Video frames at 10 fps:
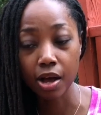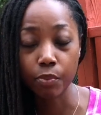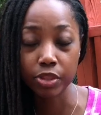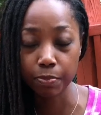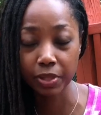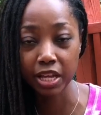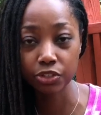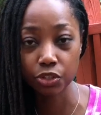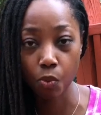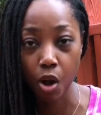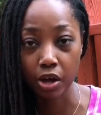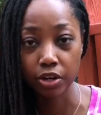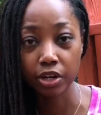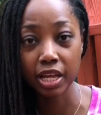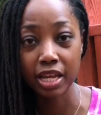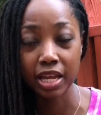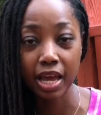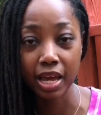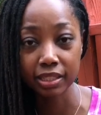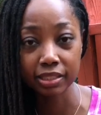When the plants are watered,
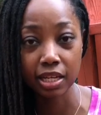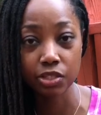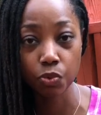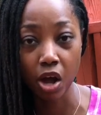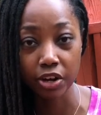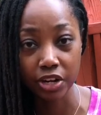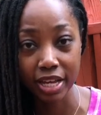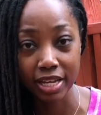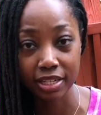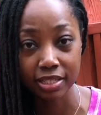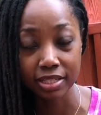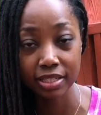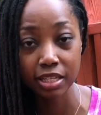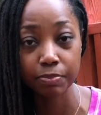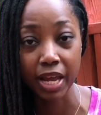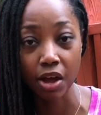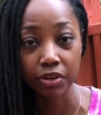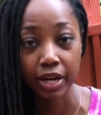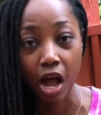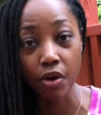any excess water can seep
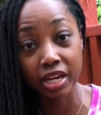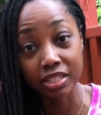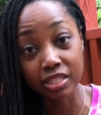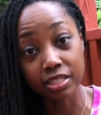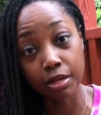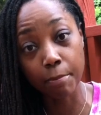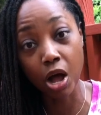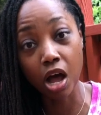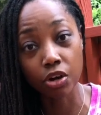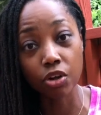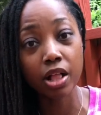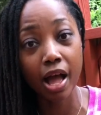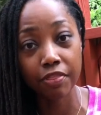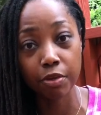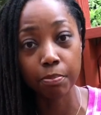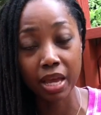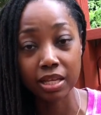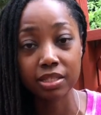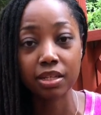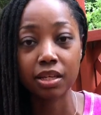down and out and it doesn't puddle at the
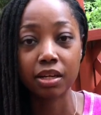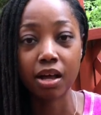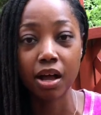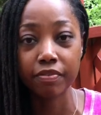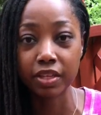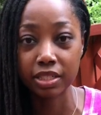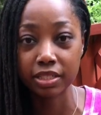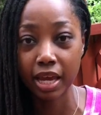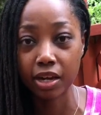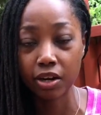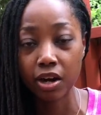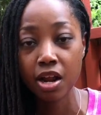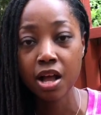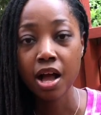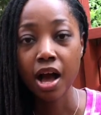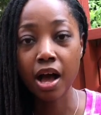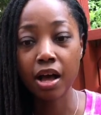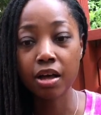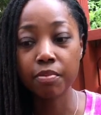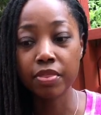basin of the container.
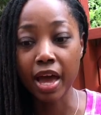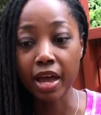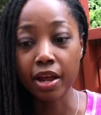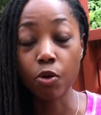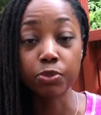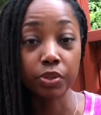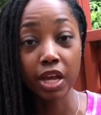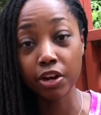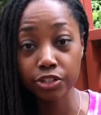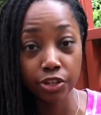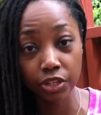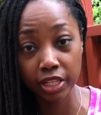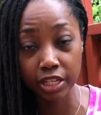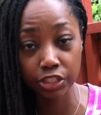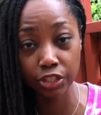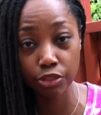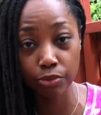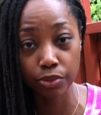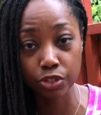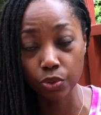That helps with air circulation
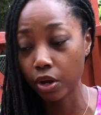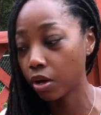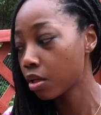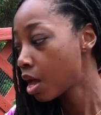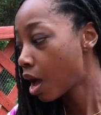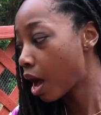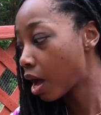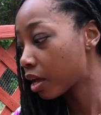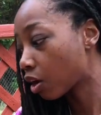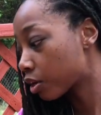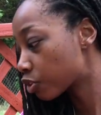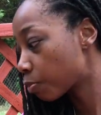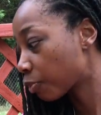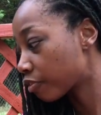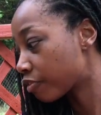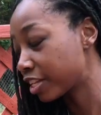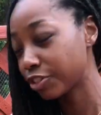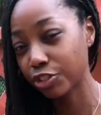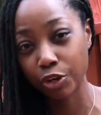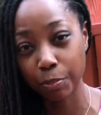through the soil. It also
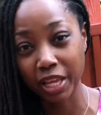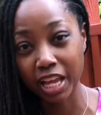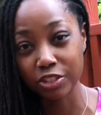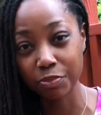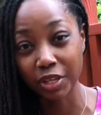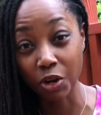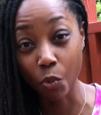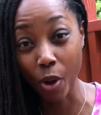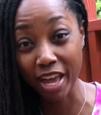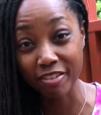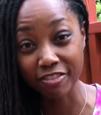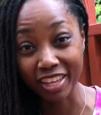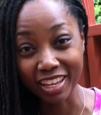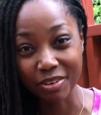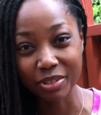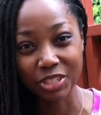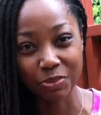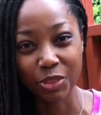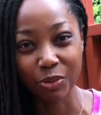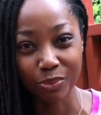prevents your plants from getting wet feet, which
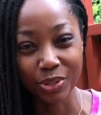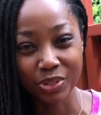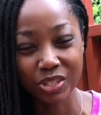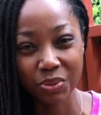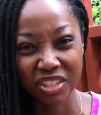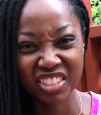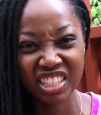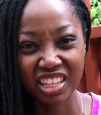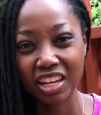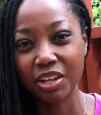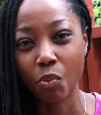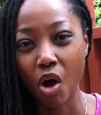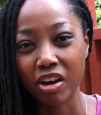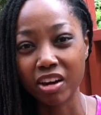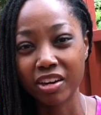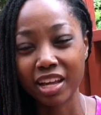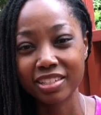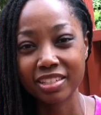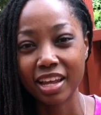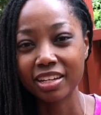is when the roots sort of sit in water
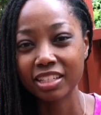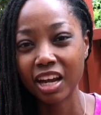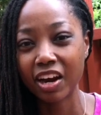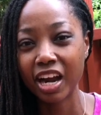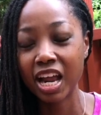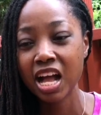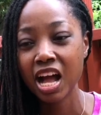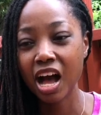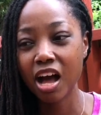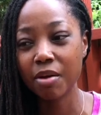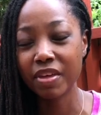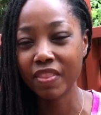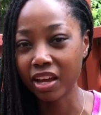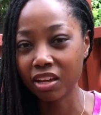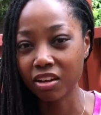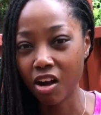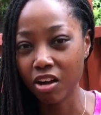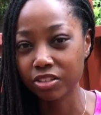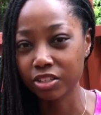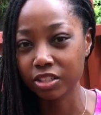that's sedentary, and that can
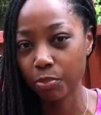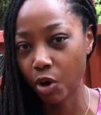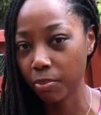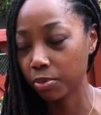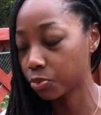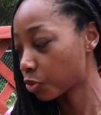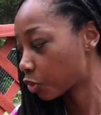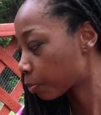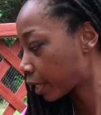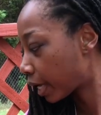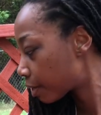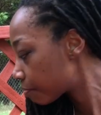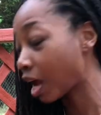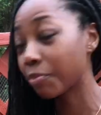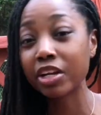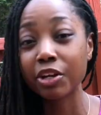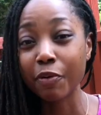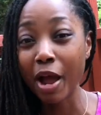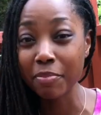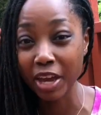cause some problems with your plant. I'm gonna
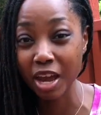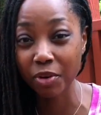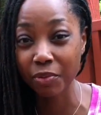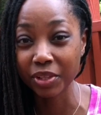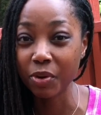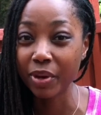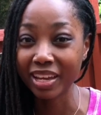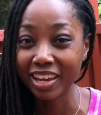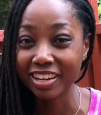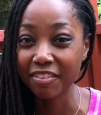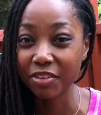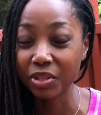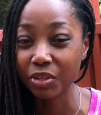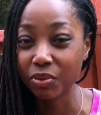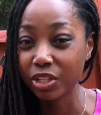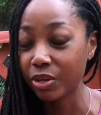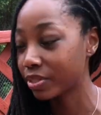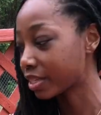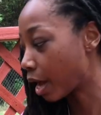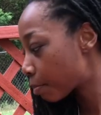grab the camera really quick and give you a little
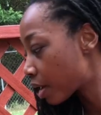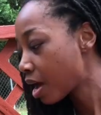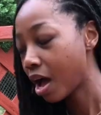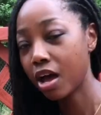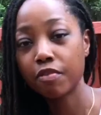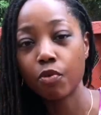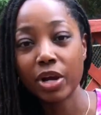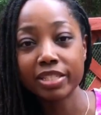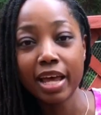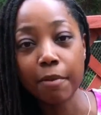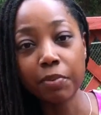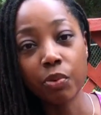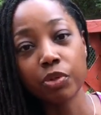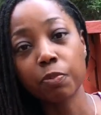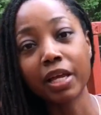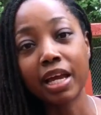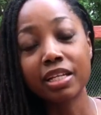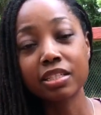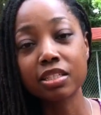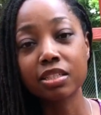close-up of what's happening with
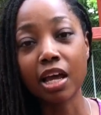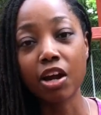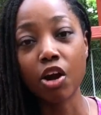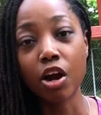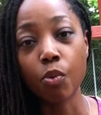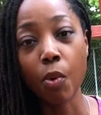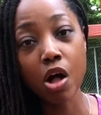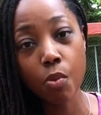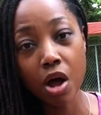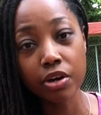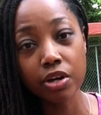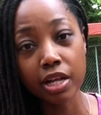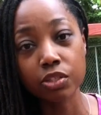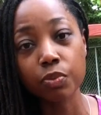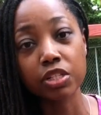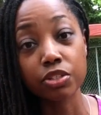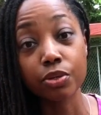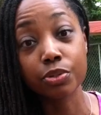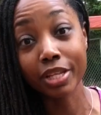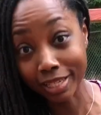plants that are well watered as well as
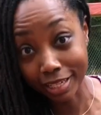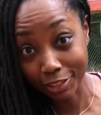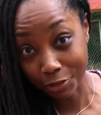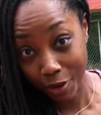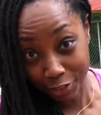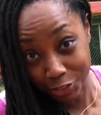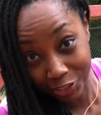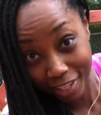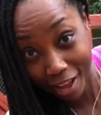those that need a little extra